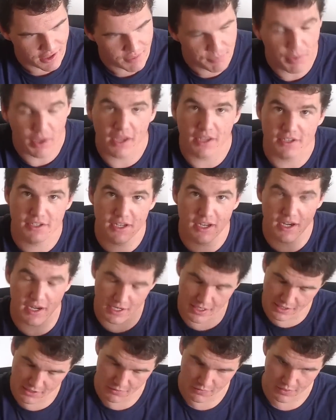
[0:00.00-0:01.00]
But
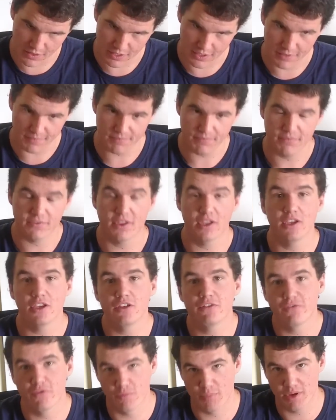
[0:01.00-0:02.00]
anyway, thank you
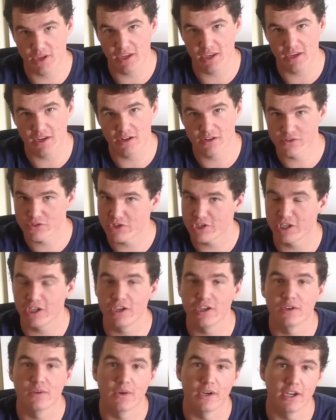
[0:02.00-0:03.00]
for being here and
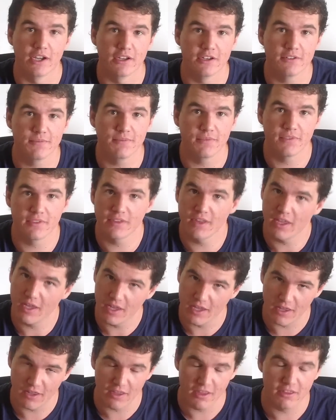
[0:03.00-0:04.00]
sticking around.
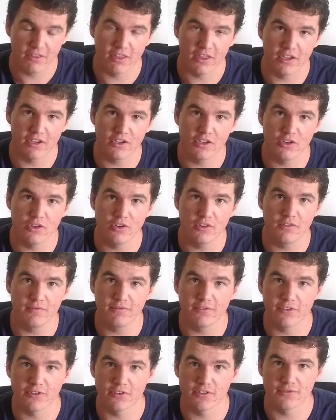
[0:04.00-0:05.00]
Thank you
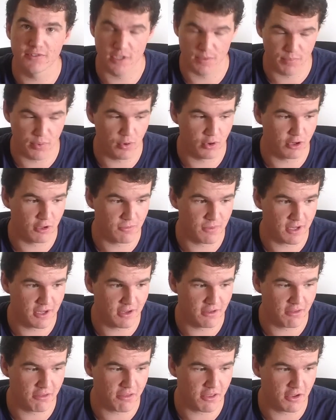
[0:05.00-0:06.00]
for supporting me
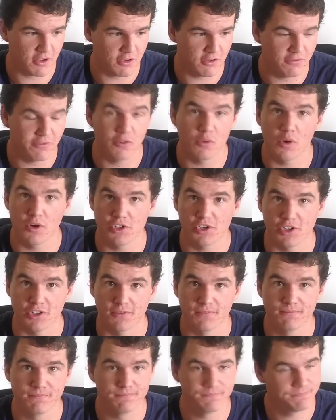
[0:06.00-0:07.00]
and thank you for
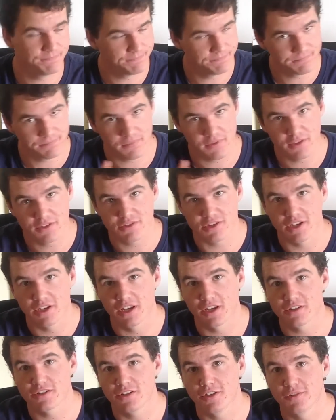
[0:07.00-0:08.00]
watching. See you
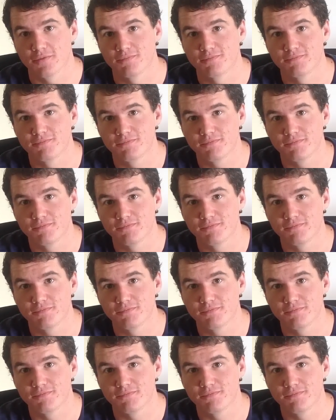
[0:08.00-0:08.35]
next time.